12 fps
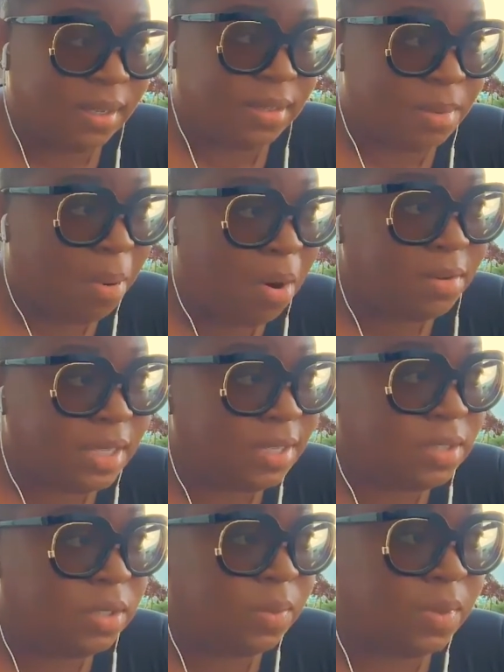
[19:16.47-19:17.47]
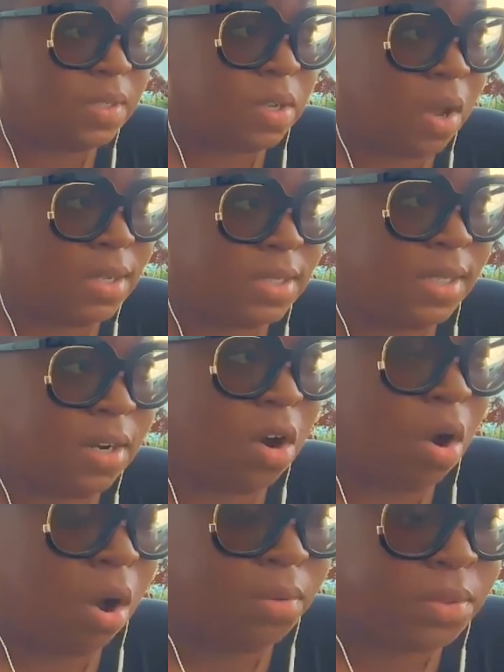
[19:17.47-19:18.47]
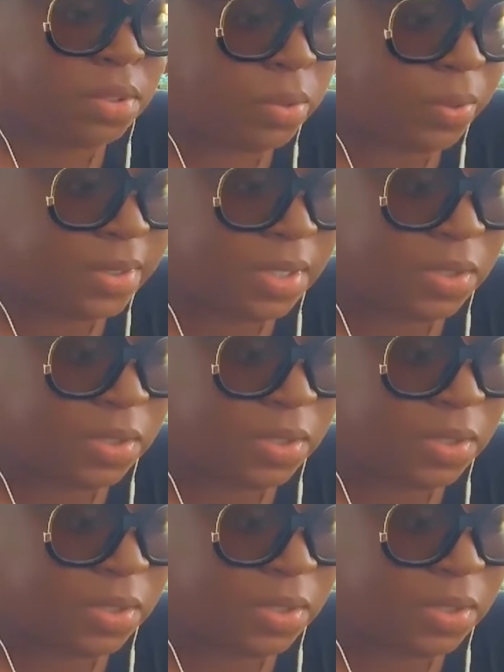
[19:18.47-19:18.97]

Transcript: The part that gets you exhausted are all the stories that